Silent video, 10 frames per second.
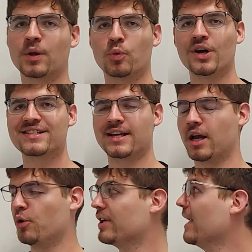was
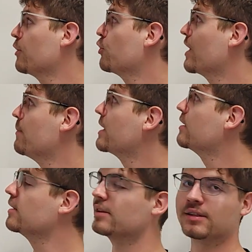how an
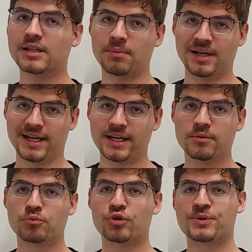electrochemical double layer
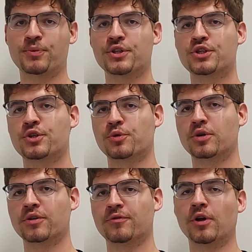responds to
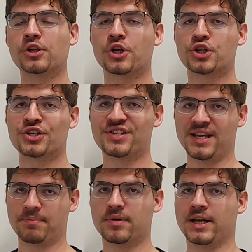a voltage
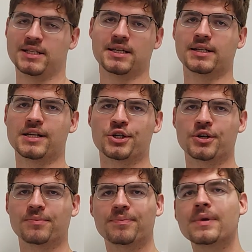step
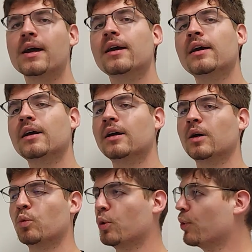excitation.
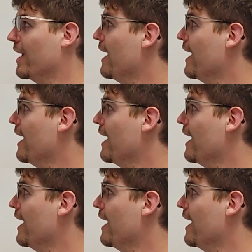What we